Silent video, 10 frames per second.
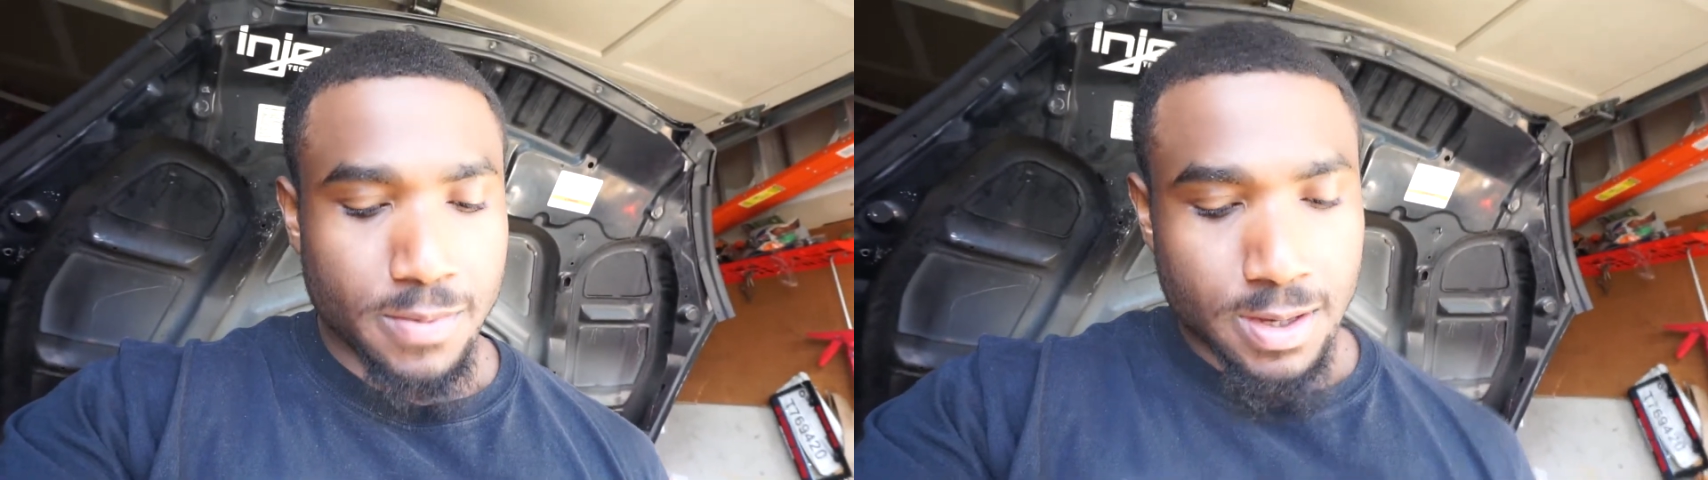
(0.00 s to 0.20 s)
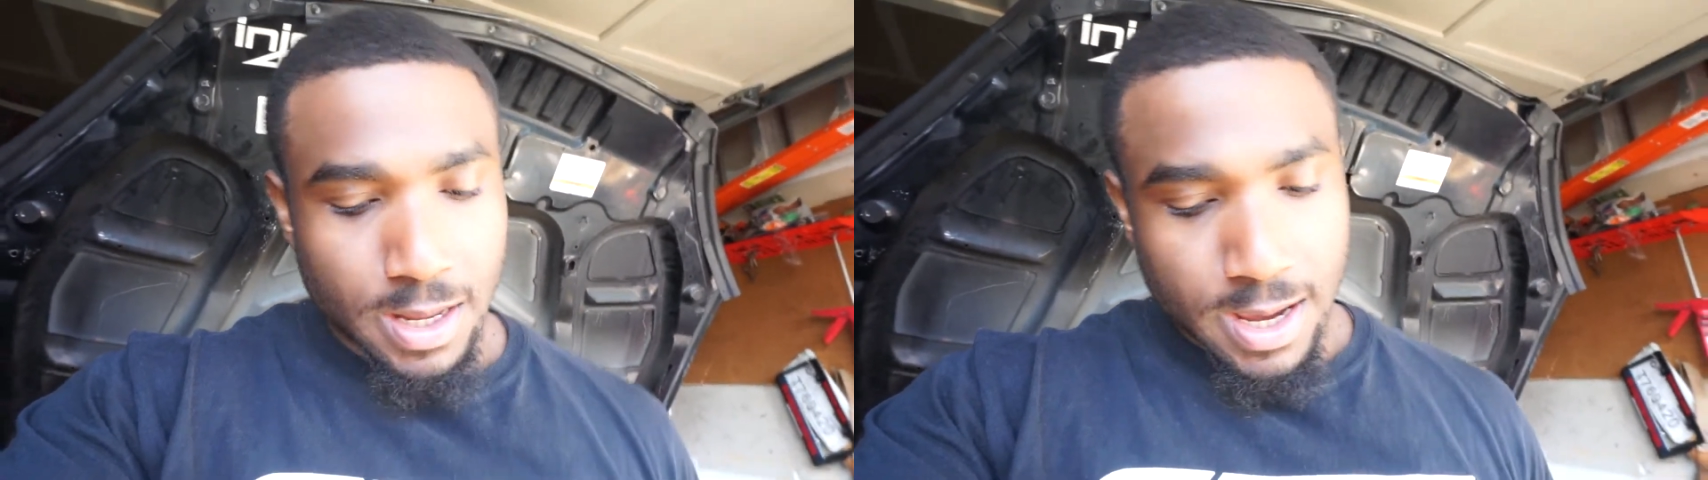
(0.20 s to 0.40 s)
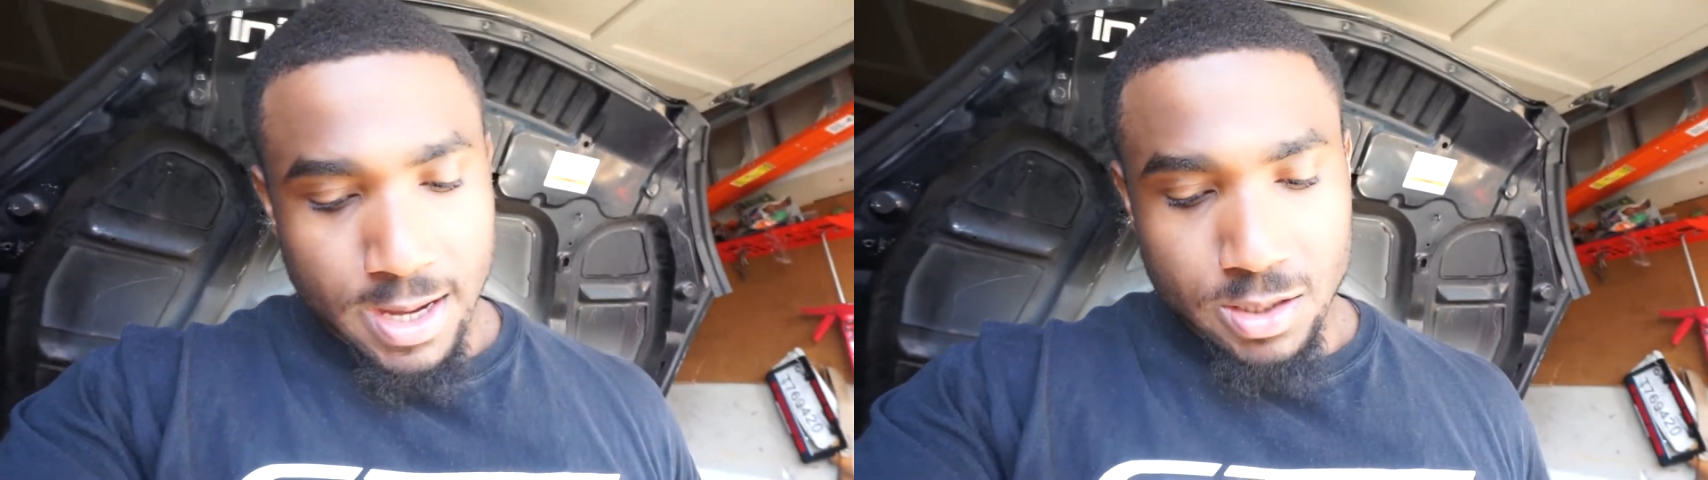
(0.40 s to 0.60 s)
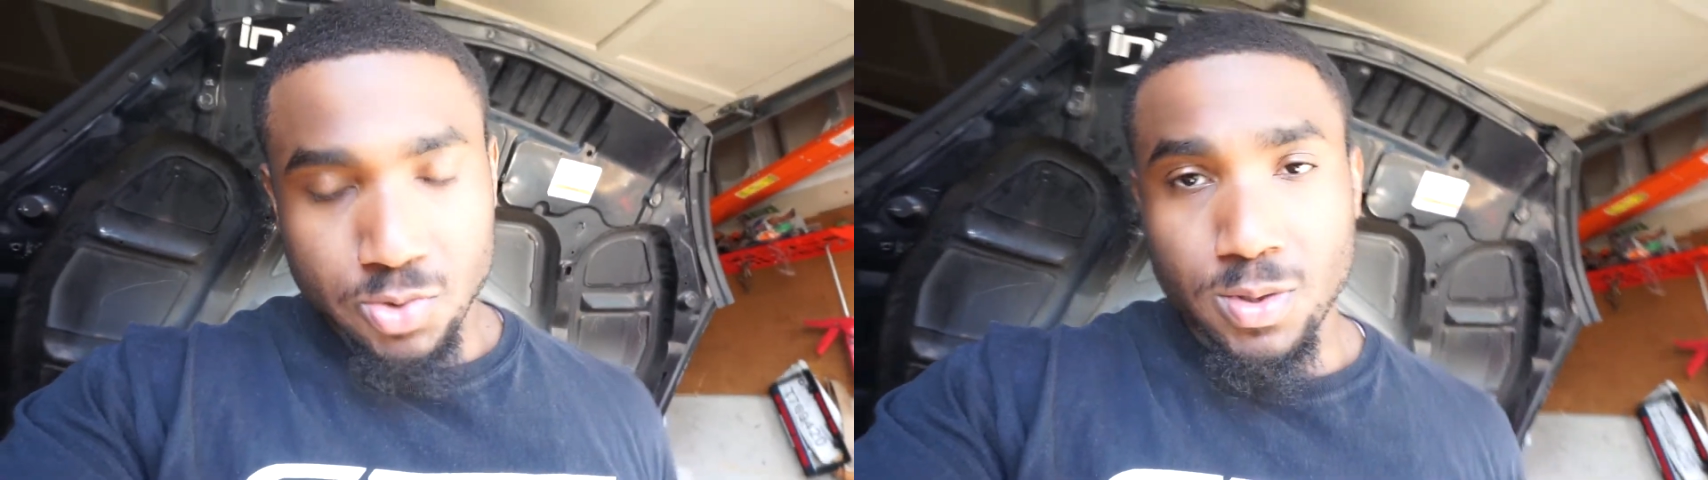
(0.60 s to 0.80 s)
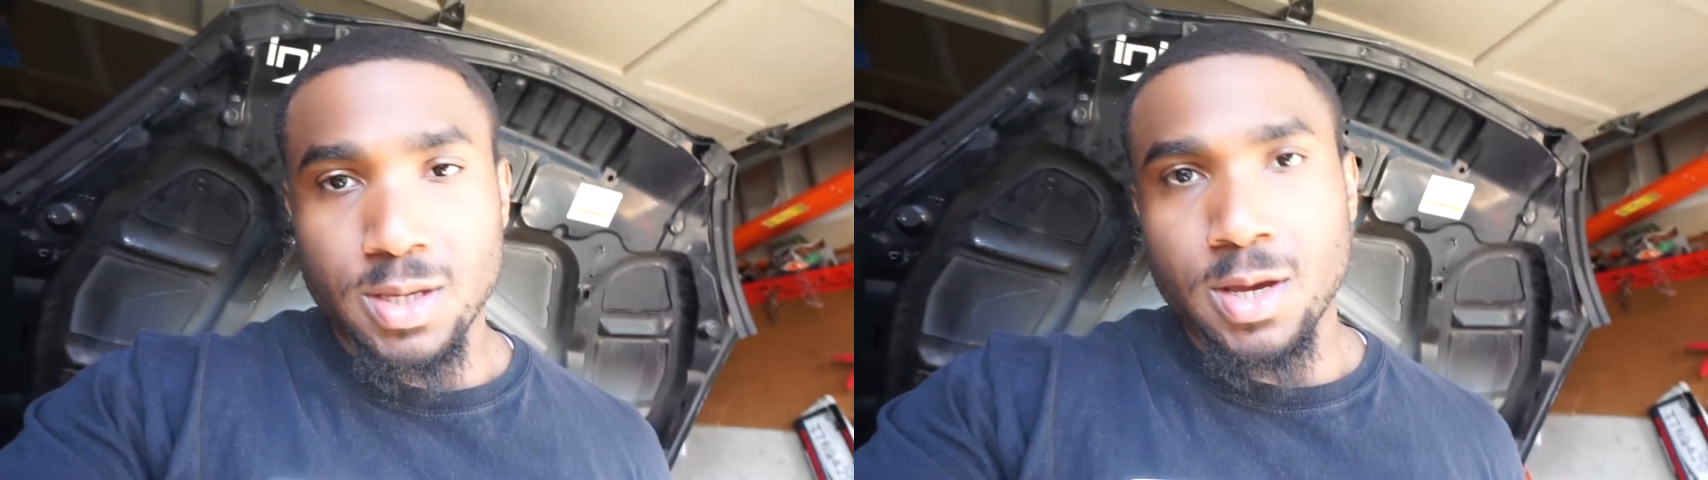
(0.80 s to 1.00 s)
and I had
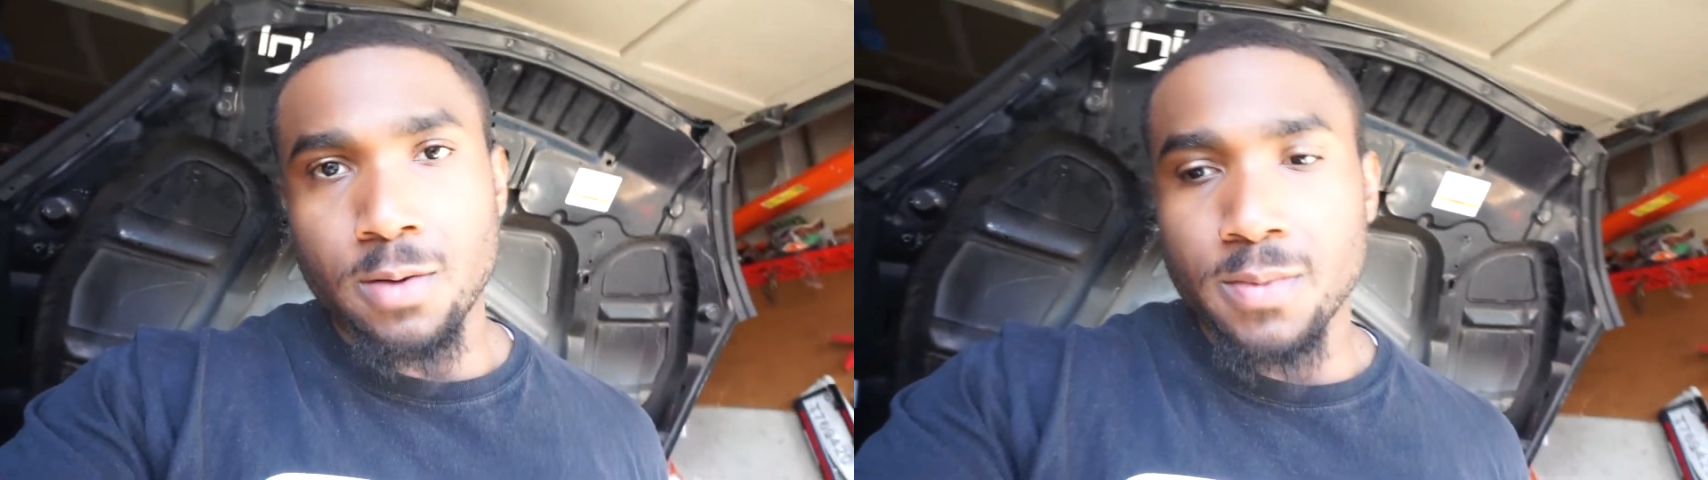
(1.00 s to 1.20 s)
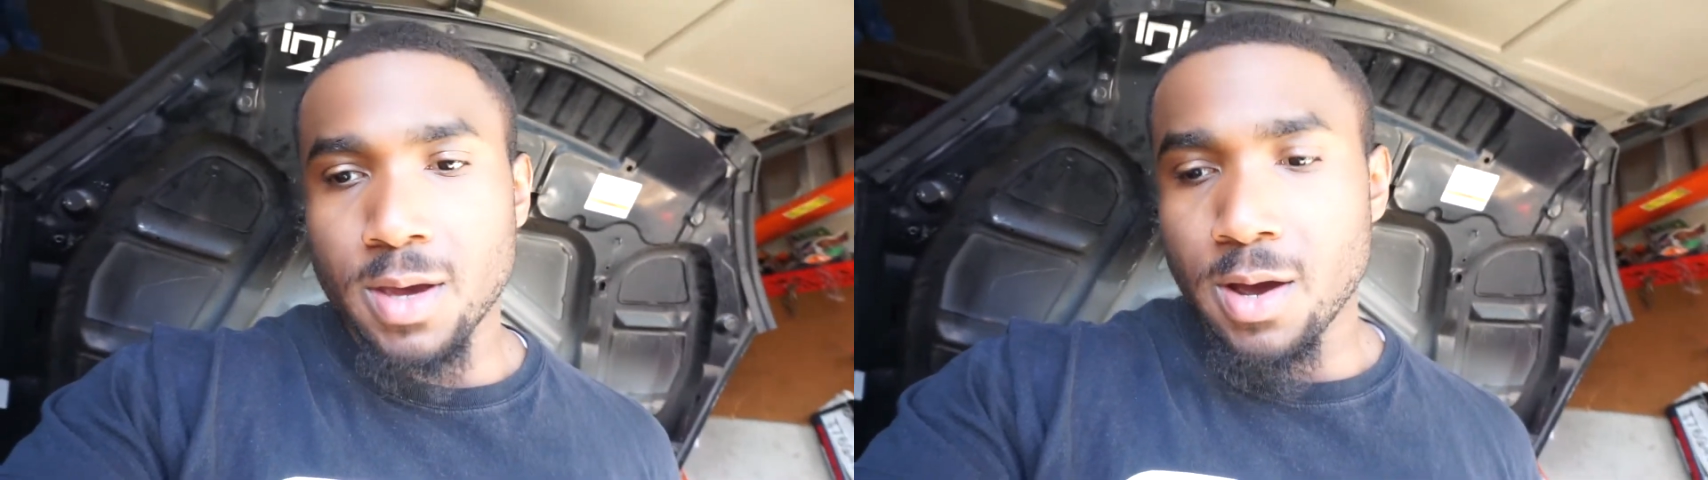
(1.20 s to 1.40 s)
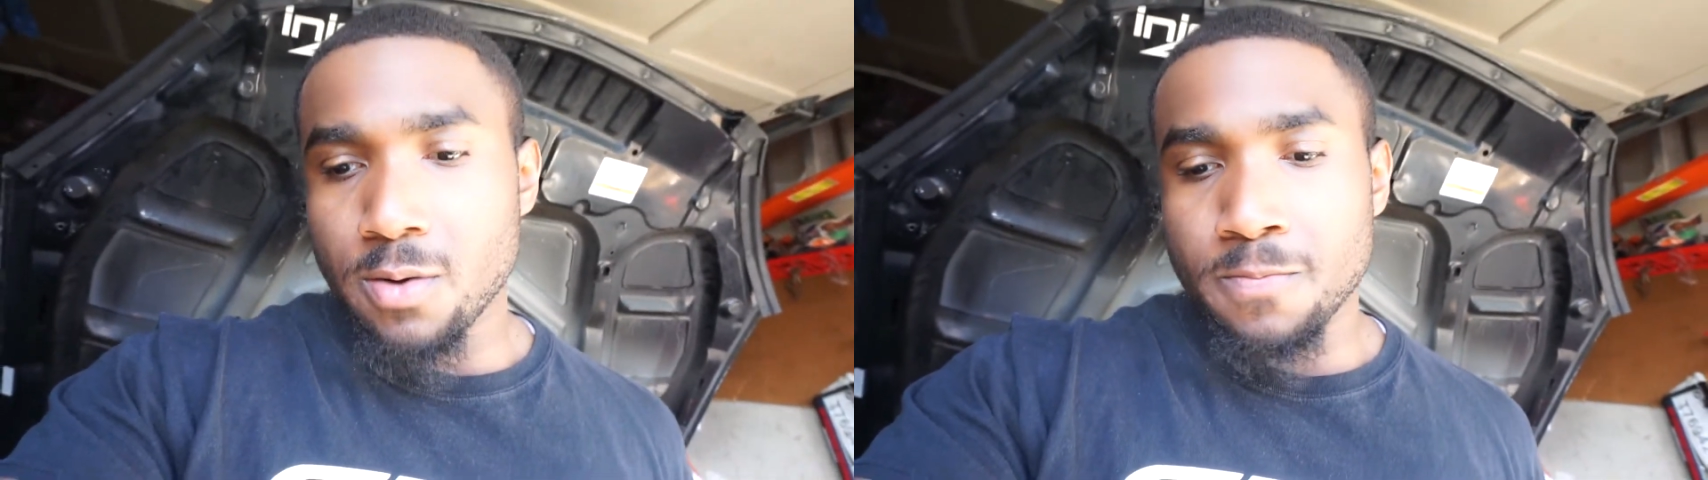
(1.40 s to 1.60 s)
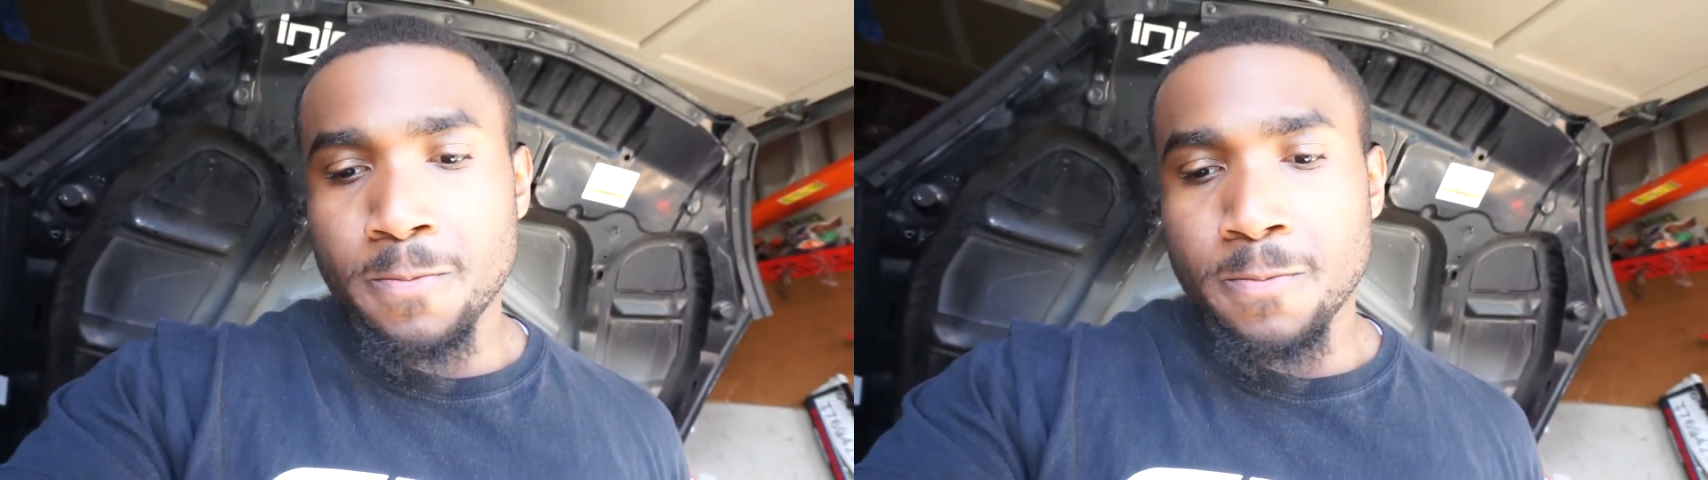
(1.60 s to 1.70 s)
Twinkie help me out